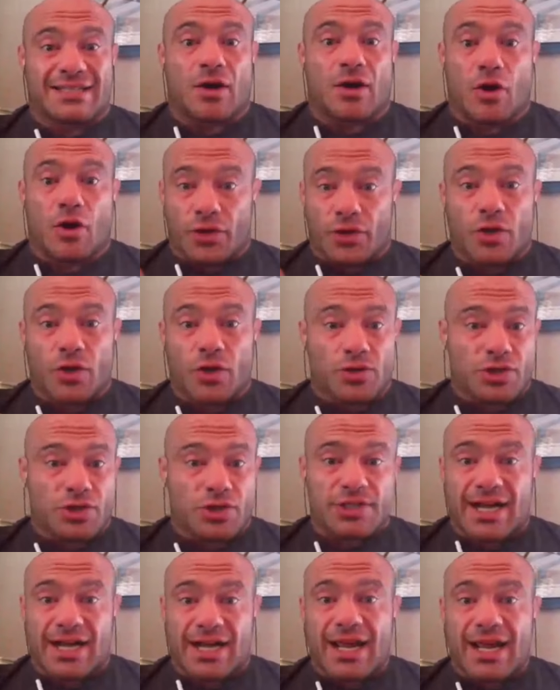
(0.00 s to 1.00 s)
all the
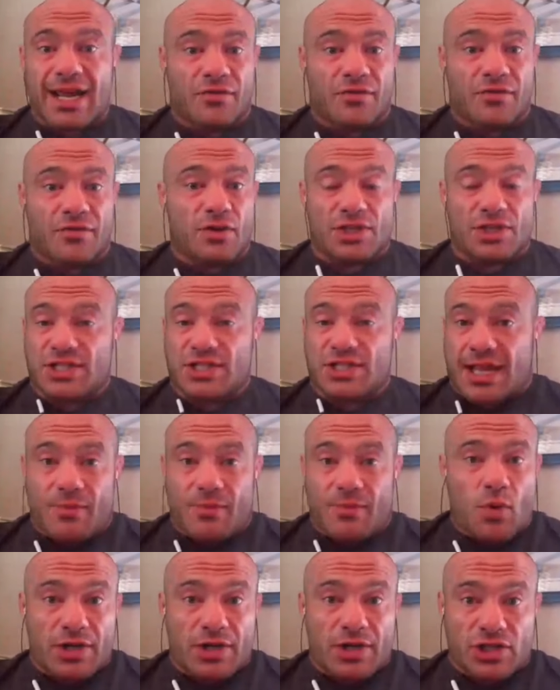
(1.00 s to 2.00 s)
coaches that I interviewed the
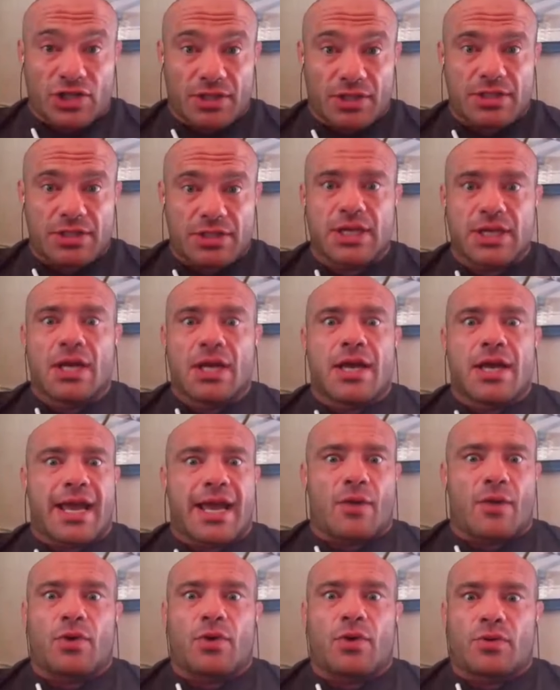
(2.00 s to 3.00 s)
same questions, right.
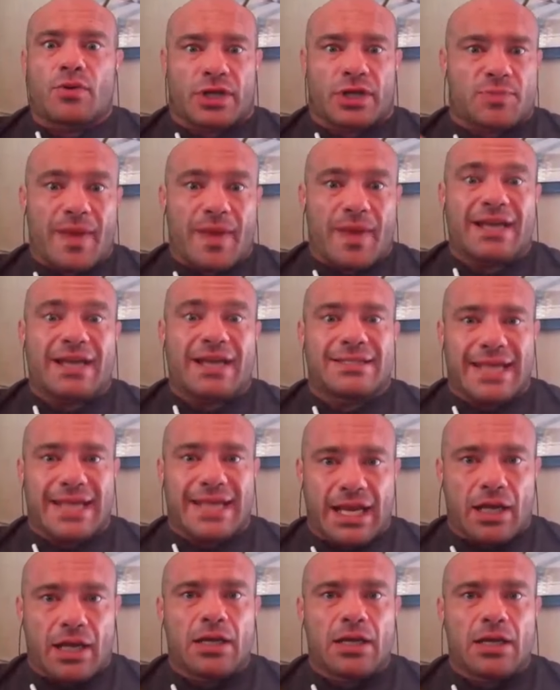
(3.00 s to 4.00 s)
and I would expect
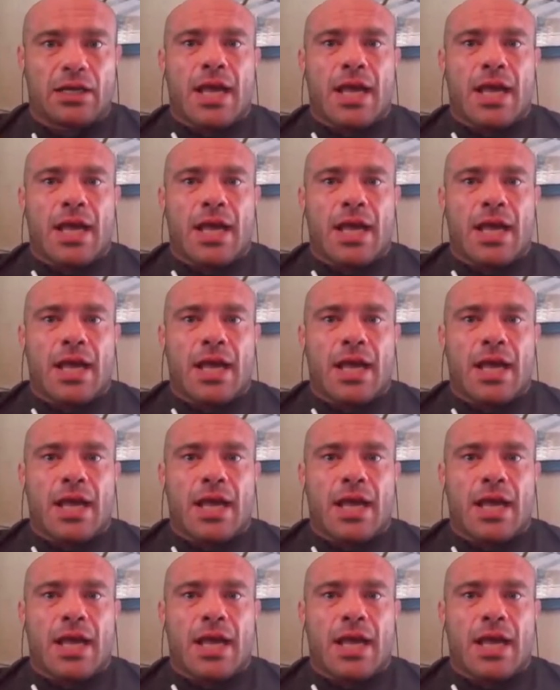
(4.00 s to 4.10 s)
data,